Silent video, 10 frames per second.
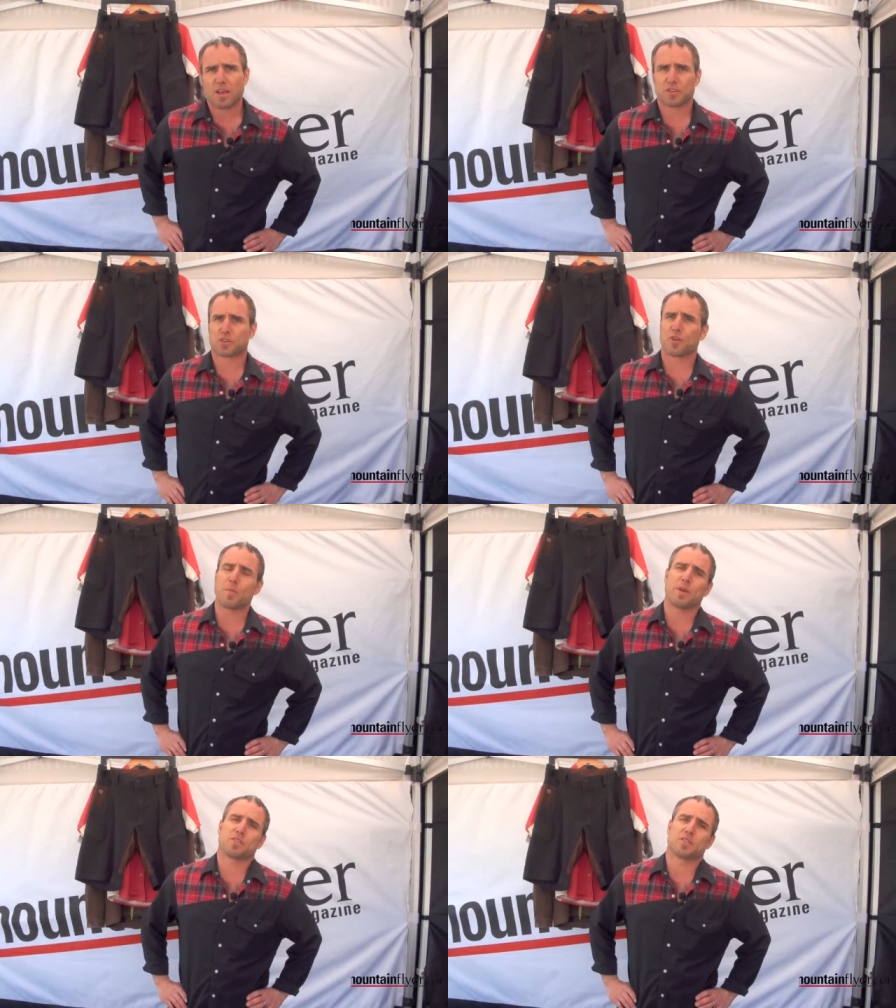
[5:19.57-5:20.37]
There's
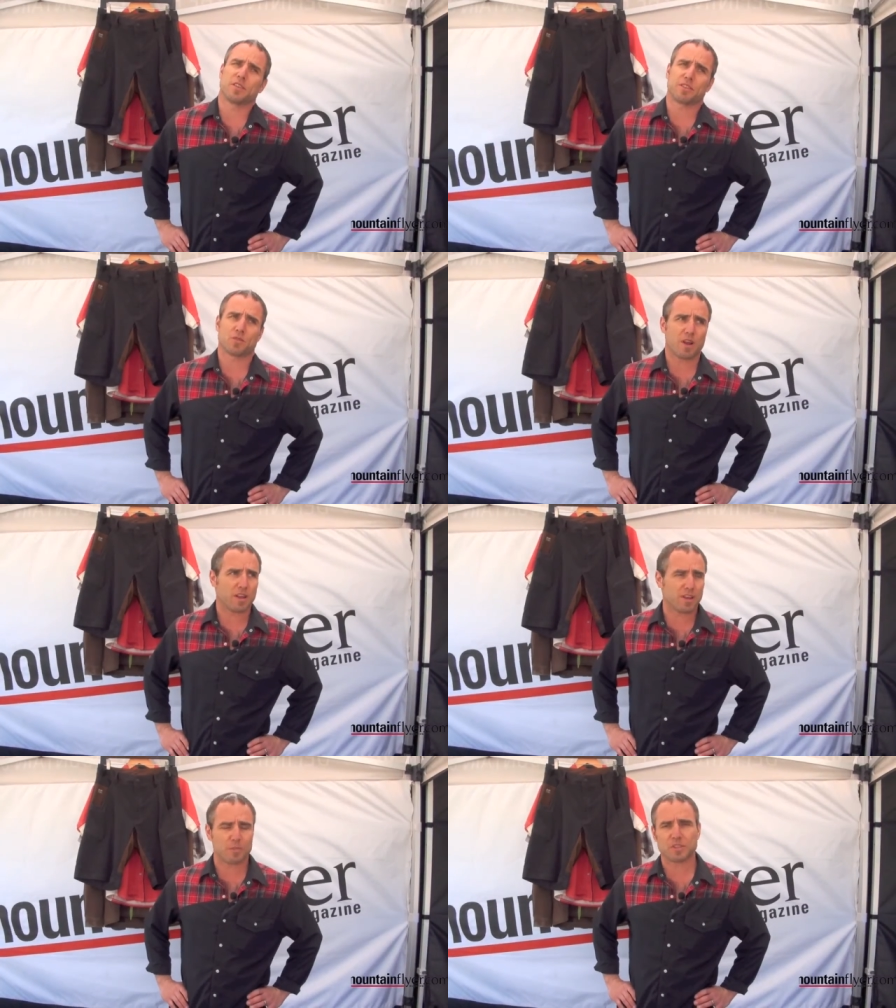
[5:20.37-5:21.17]
great pictures of us
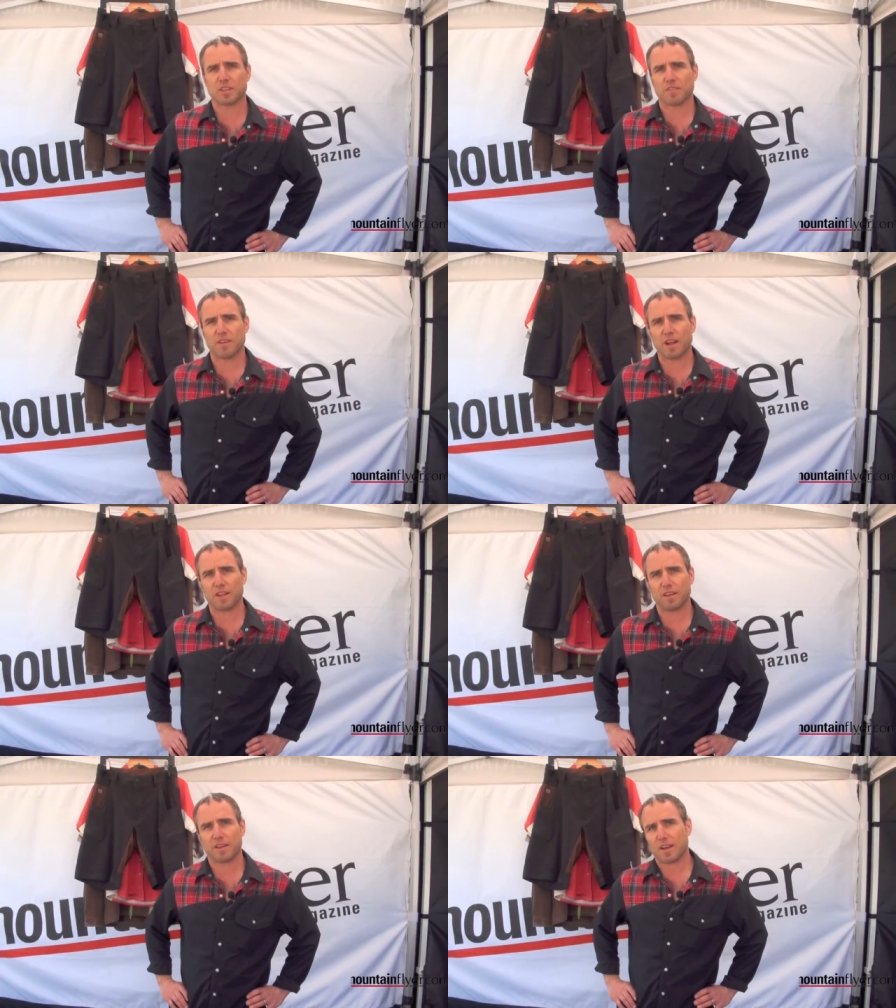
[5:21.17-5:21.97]
riding up in Sun
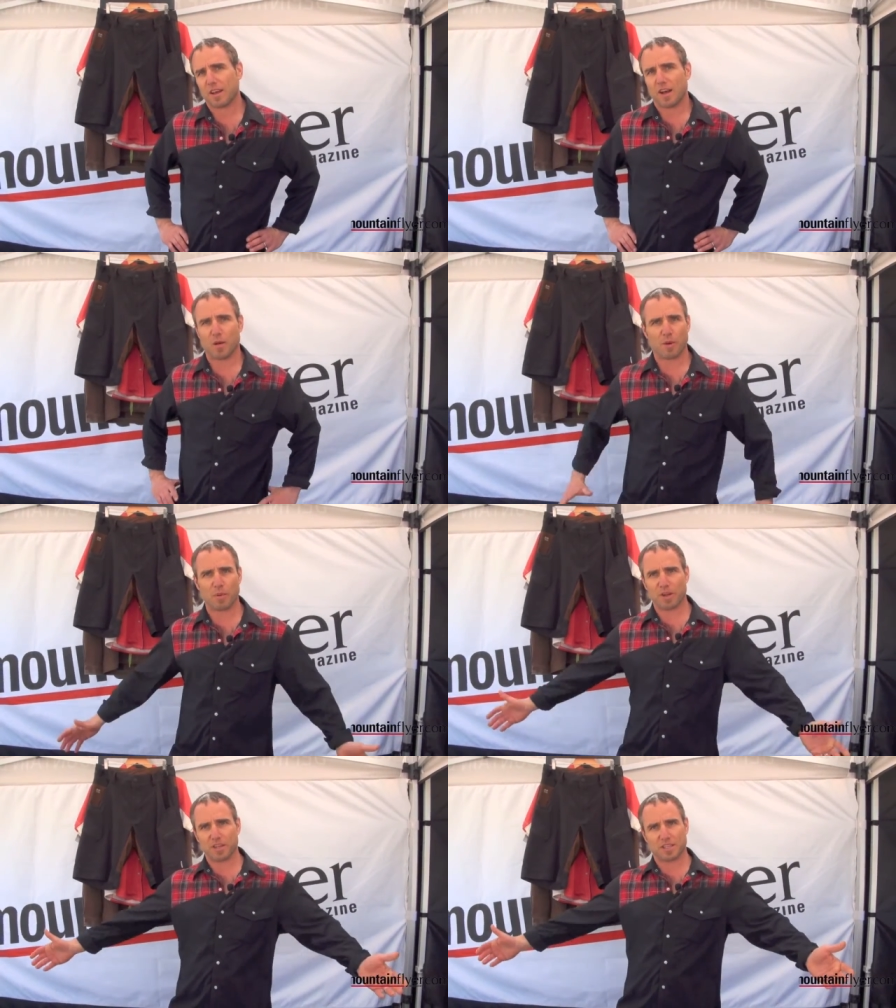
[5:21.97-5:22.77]
Valley. All my
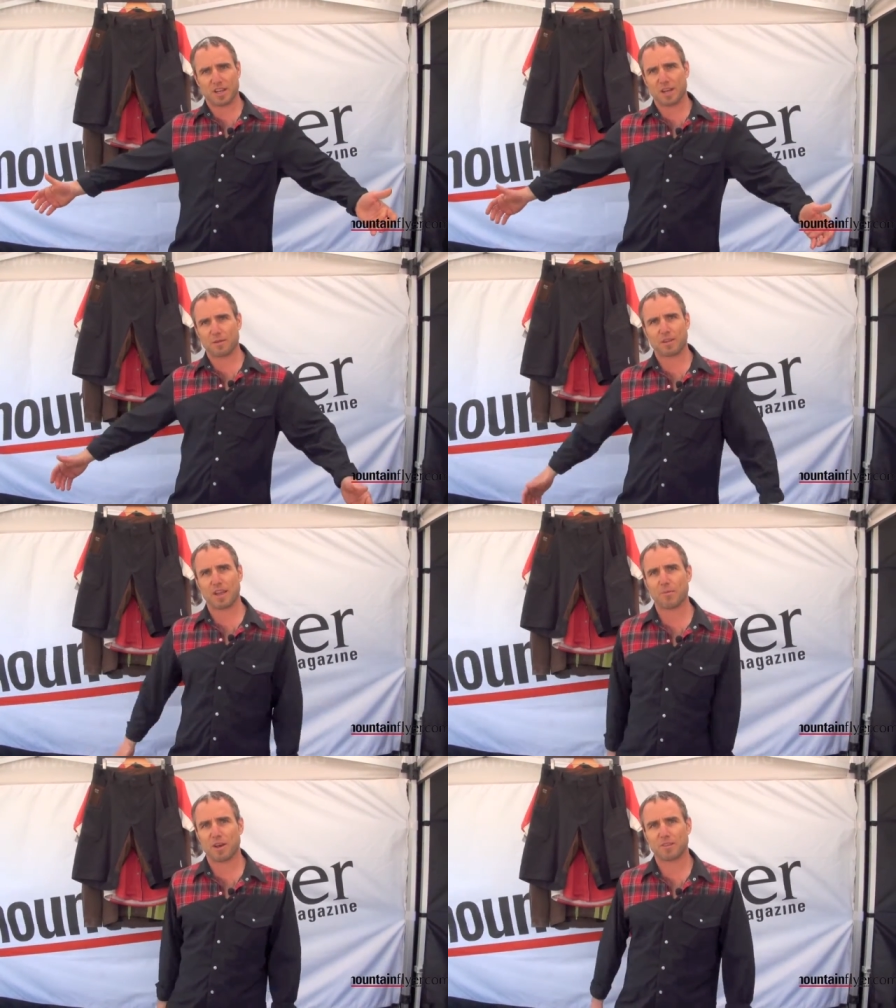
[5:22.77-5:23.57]
buddies and I
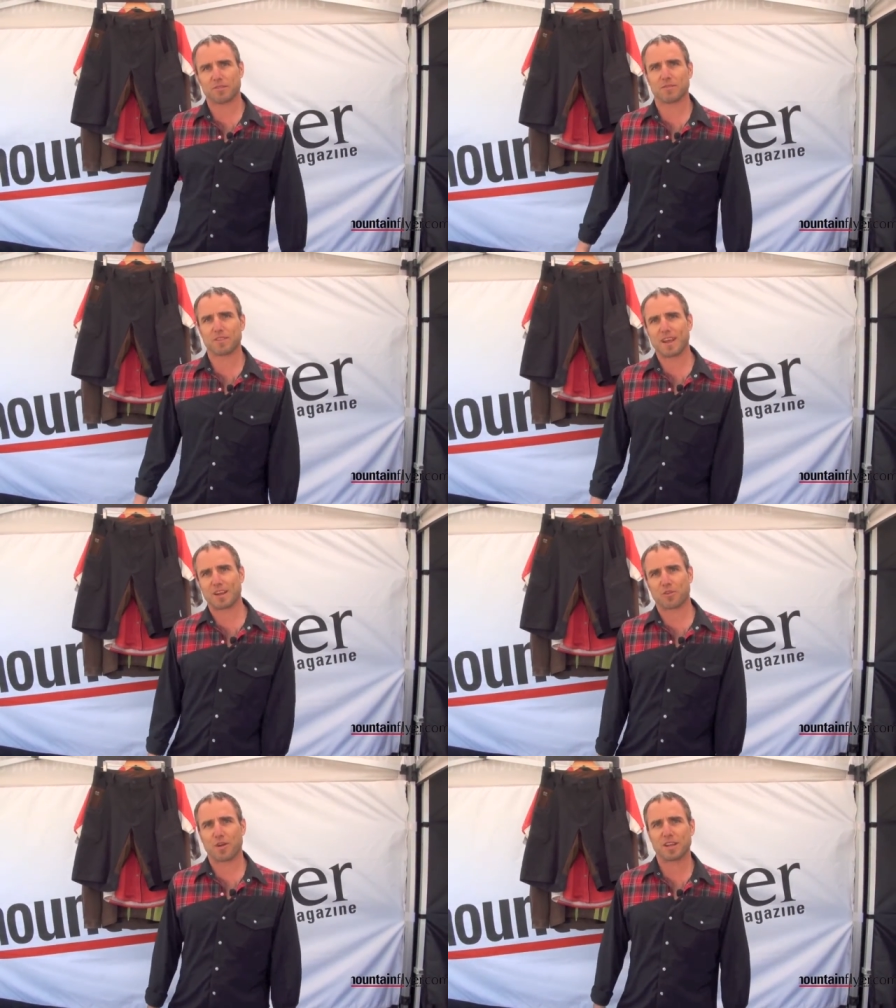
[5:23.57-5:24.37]
came out and
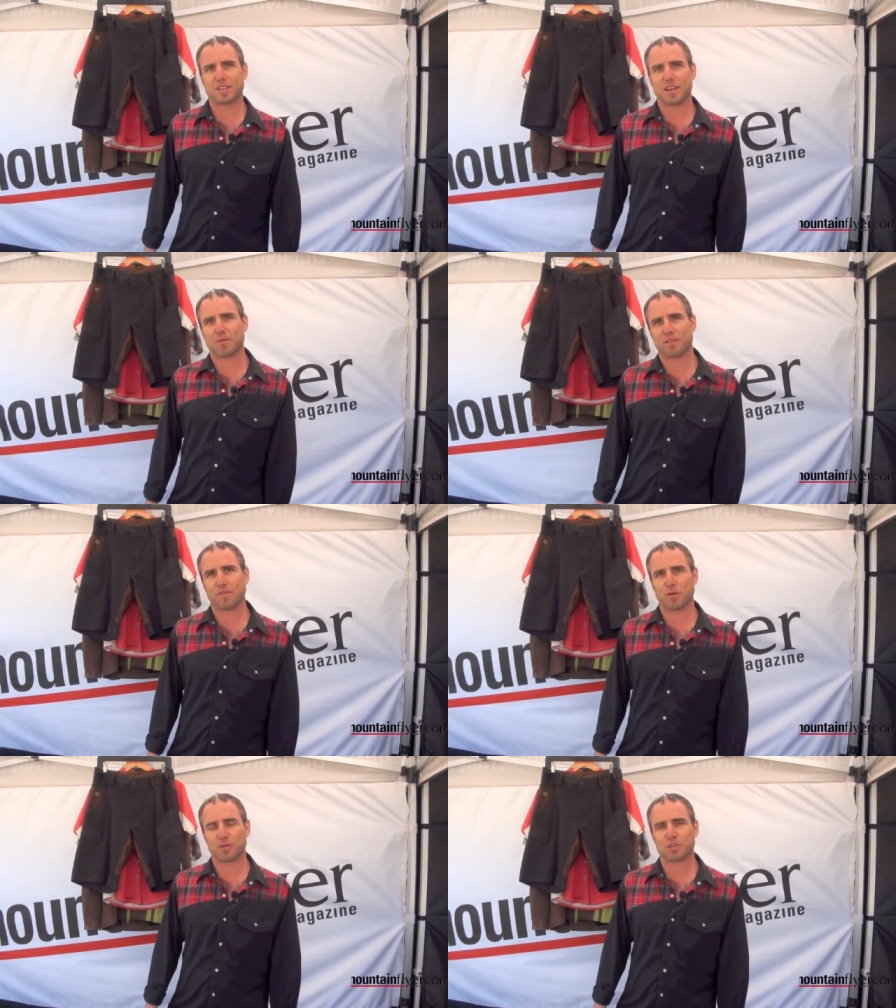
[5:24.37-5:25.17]
had a great day with a
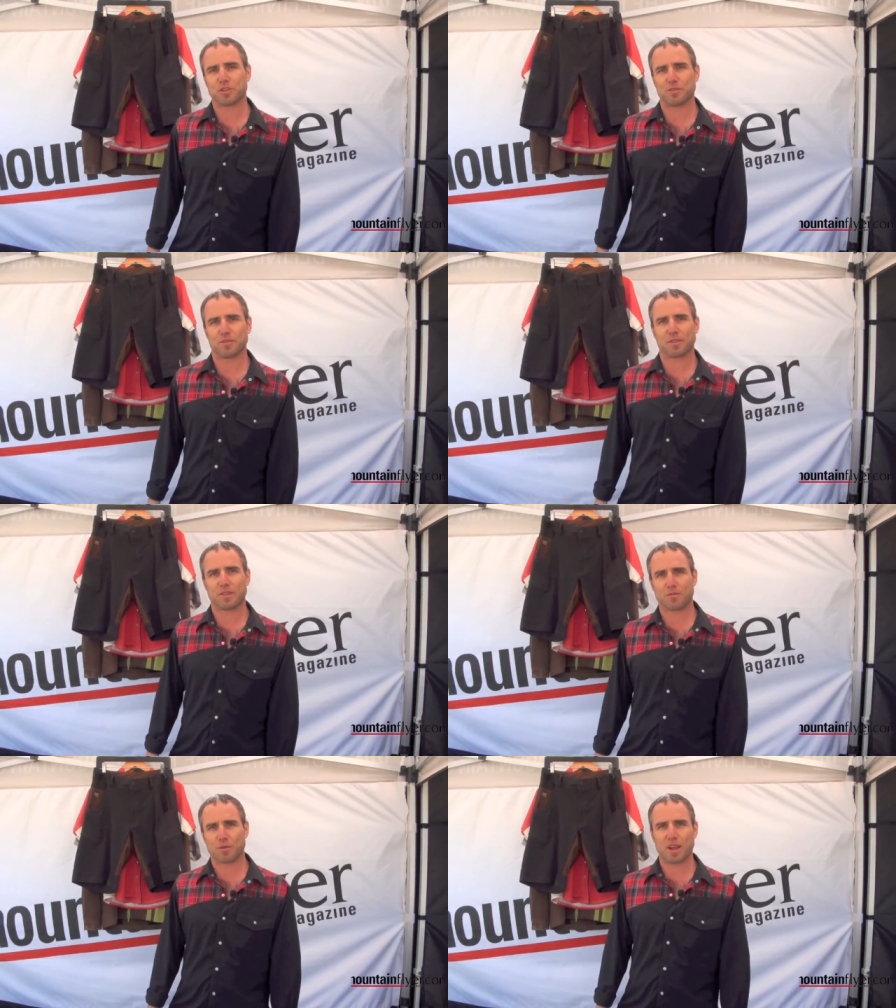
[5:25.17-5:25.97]
photo shoot,
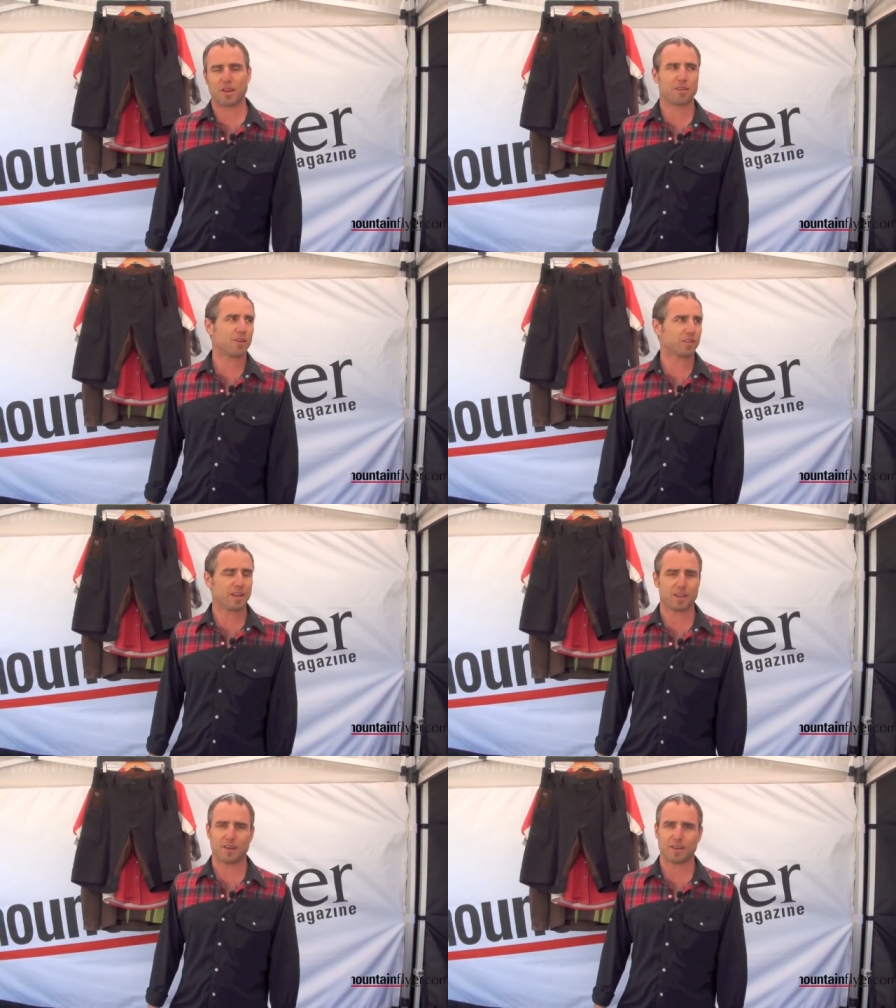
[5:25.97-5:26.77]
threw down all
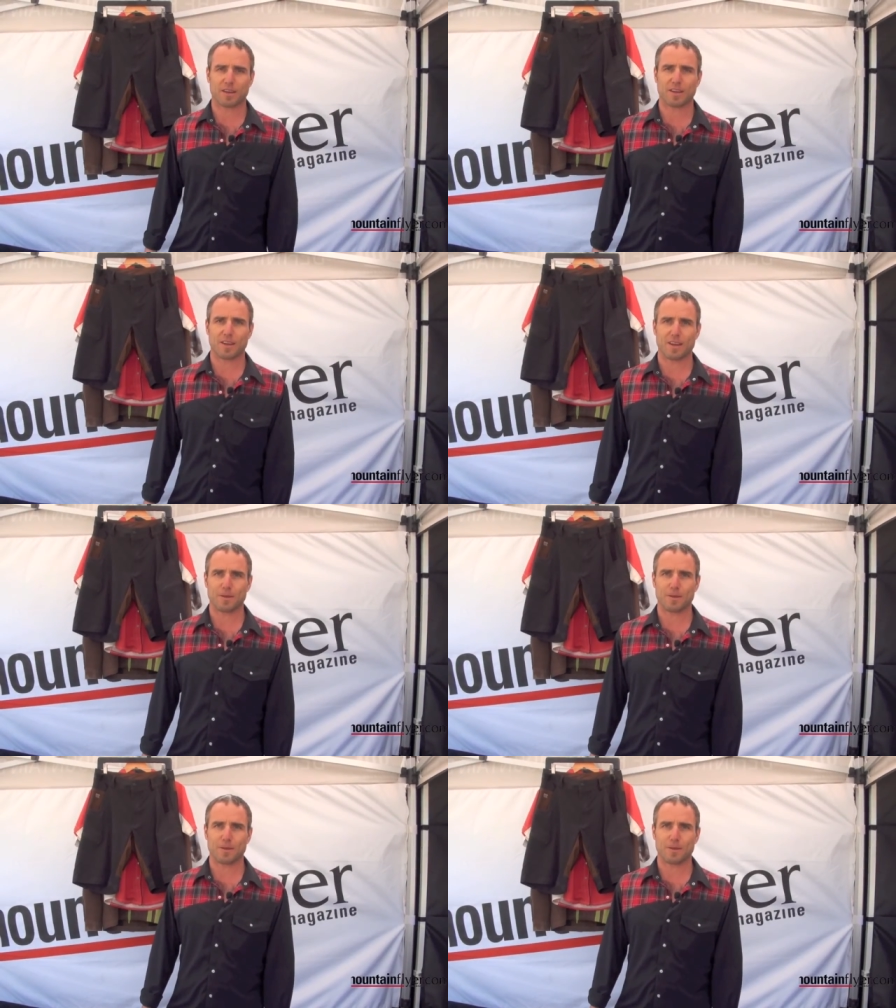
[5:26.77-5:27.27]
day long, and